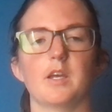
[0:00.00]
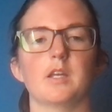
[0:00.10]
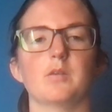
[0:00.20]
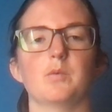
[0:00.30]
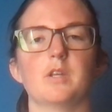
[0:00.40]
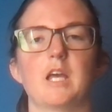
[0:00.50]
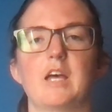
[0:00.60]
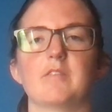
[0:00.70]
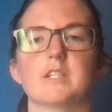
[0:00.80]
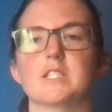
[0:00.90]
and would
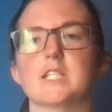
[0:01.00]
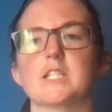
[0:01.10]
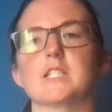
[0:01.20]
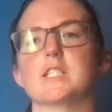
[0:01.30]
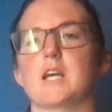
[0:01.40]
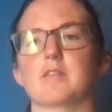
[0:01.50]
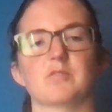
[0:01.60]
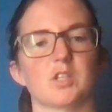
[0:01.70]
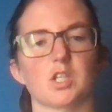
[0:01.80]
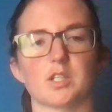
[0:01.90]
have extended time
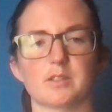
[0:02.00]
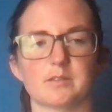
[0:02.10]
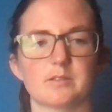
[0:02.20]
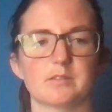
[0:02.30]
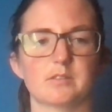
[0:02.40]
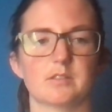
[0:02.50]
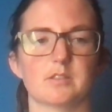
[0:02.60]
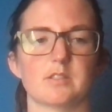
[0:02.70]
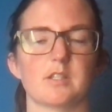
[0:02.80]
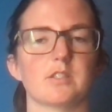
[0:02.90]
for her
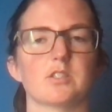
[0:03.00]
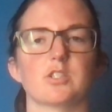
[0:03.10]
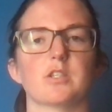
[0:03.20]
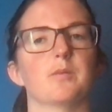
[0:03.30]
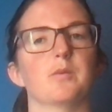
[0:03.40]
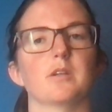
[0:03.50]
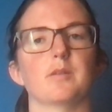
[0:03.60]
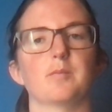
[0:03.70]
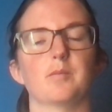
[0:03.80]
since she would